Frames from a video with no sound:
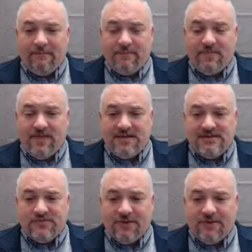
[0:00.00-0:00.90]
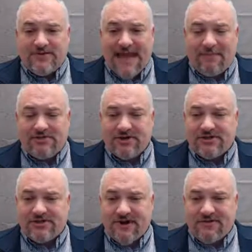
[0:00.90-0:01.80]
This is where those gap
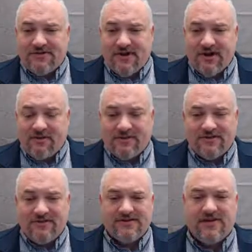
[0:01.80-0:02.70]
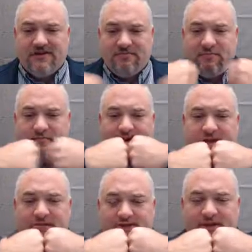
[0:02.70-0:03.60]
junctions are I was talking about. So the cells butt
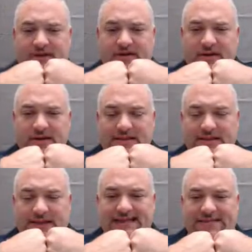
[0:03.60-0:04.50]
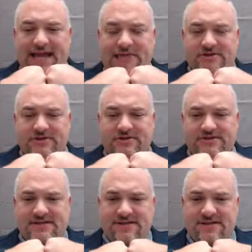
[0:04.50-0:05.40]
into each other, lots of gap
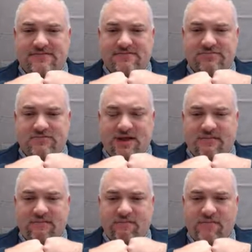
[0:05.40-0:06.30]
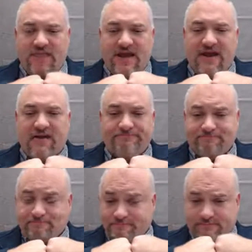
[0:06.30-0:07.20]
junctions there,
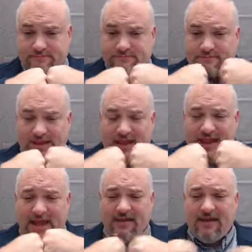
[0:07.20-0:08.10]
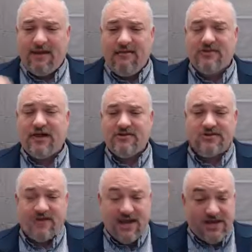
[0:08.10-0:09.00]
and allows
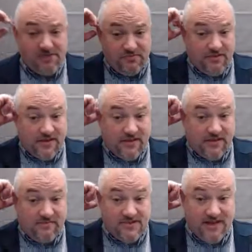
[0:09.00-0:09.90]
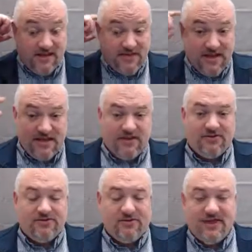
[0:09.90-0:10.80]
communication directly between the cells.
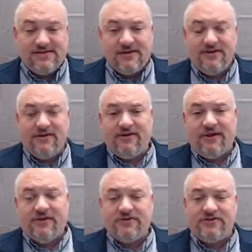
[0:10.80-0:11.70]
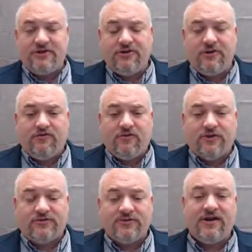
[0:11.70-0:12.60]
So that's another characteristic you're looking for.
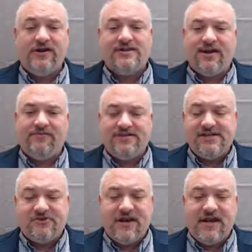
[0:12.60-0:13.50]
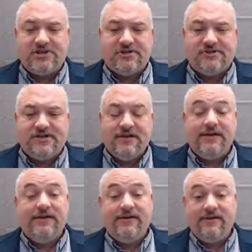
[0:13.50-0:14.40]
So if striations,
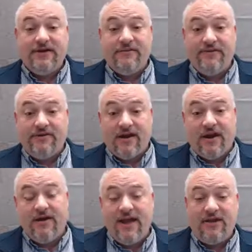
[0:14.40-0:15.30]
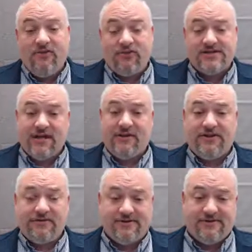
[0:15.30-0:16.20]
you're dealing with either cardiac or
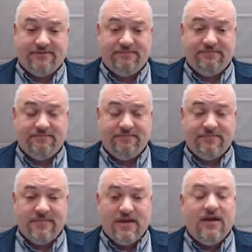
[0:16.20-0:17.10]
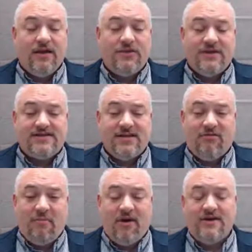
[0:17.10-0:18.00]
skeletal muscle. And the ways to tell
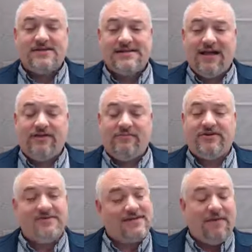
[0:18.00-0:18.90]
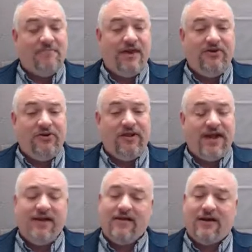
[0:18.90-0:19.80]
them apart, skeletal muscle's got many
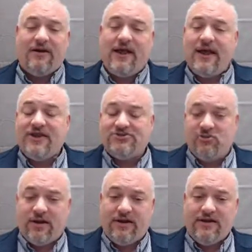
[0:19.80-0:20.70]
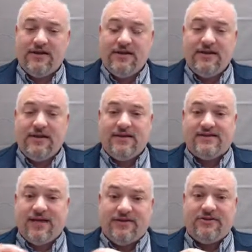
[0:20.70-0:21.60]
nuclei, cardiac has one.
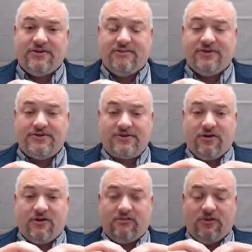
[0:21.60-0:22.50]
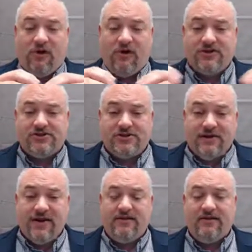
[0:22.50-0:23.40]
Skeletal muscles are long and
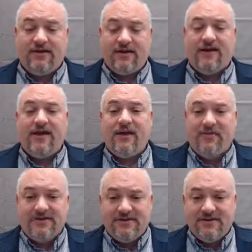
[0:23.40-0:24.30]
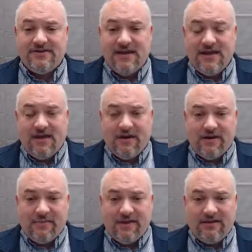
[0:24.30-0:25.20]
straight. Cardiac muscles are
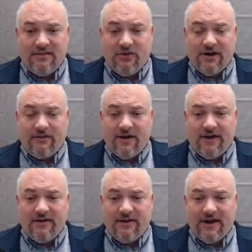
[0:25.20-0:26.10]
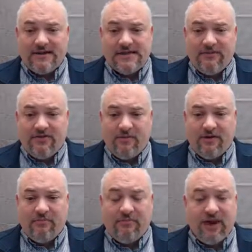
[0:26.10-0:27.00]
going to be a little more irregular, and some of them are
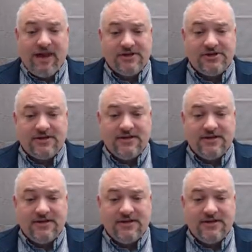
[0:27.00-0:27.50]
going to be branched.